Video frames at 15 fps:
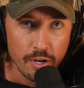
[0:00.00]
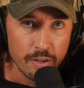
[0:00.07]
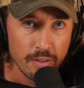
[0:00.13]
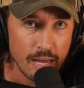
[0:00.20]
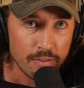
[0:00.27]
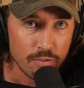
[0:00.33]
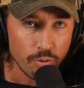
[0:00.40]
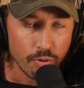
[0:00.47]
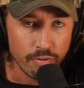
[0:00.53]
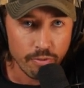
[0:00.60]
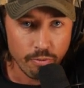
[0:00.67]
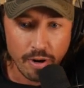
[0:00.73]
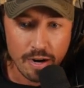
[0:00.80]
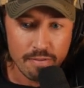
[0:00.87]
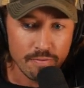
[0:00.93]
that sort of
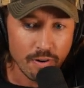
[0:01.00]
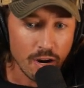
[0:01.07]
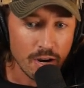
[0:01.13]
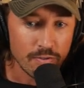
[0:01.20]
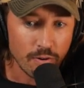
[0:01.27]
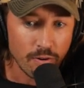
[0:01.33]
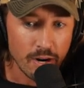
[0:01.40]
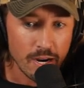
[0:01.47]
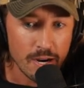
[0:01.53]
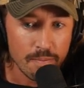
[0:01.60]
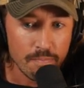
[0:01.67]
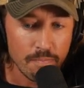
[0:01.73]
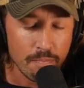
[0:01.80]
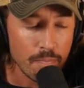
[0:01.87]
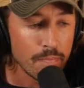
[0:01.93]
three to five
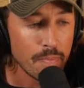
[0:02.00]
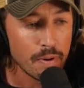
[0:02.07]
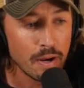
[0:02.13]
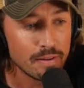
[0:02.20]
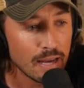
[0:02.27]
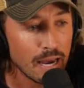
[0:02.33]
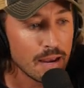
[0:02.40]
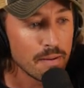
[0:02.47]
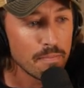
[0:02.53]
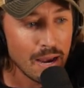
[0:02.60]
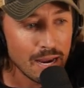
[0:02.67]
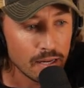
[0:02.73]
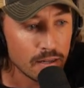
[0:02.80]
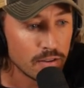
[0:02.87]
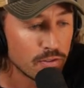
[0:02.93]
gram a day
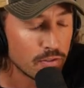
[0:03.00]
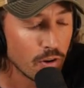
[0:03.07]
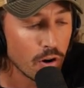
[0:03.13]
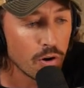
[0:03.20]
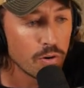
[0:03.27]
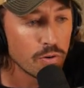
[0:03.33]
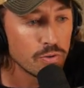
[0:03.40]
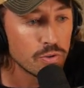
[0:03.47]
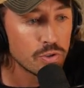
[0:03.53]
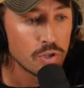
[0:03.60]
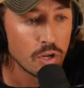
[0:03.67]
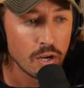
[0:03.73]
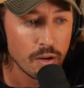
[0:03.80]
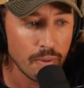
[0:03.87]
maintenance dose,